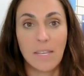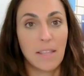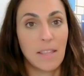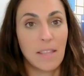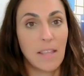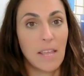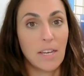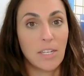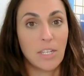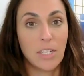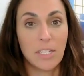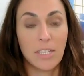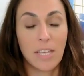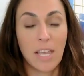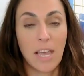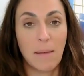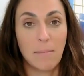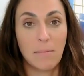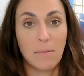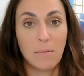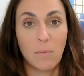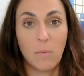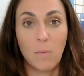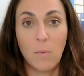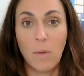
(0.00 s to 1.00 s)
And they just
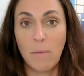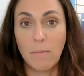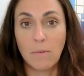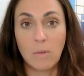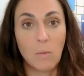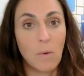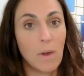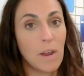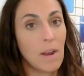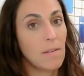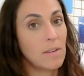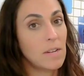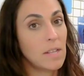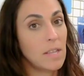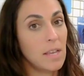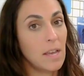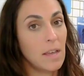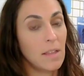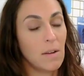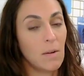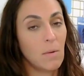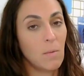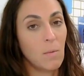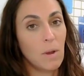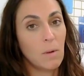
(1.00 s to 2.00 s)
kept, it was one after the
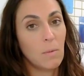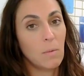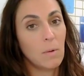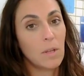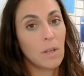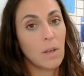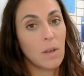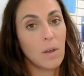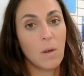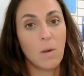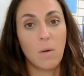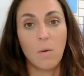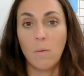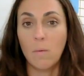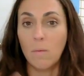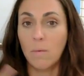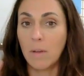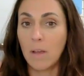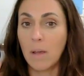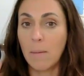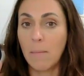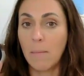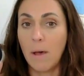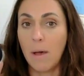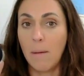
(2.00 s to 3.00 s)
other. One would go,
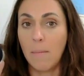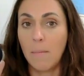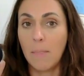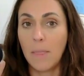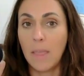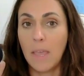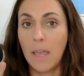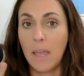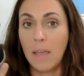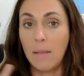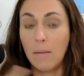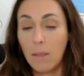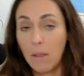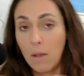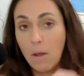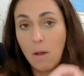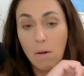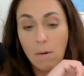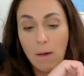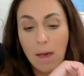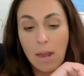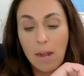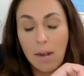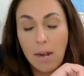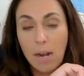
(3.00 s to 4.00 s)
come up, like,
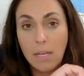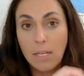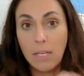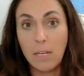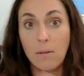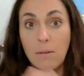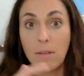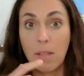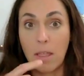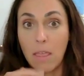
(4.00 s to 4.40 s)
oh, how did I do?